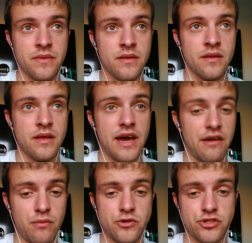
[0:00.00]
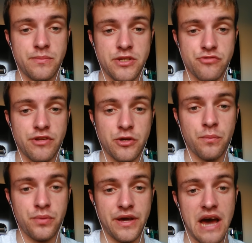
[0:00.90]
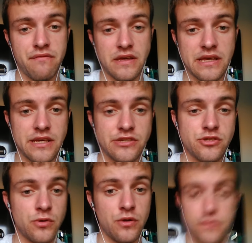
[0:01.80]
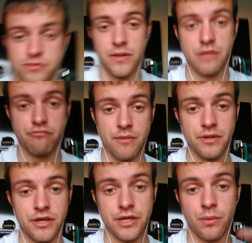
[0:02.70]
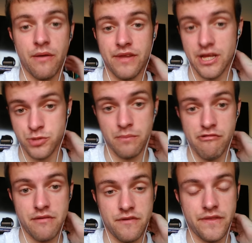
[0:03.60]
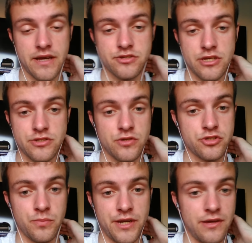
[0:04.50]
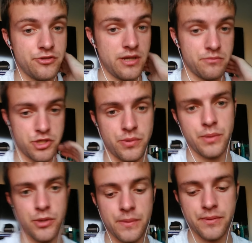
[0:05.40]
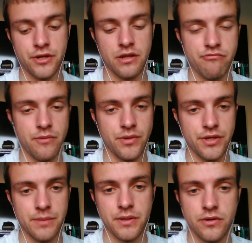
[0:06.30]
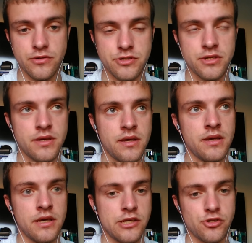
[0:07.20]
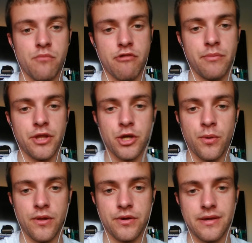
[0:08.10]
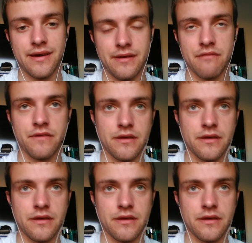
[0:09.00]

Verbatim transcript: and I've watched him and he's a really good player. I think he's good enough to play in the Premier League, whether that's for Brentford next season or someone else. I'm sure he will be playing in the Premier League because he's got Premier League quality, and I think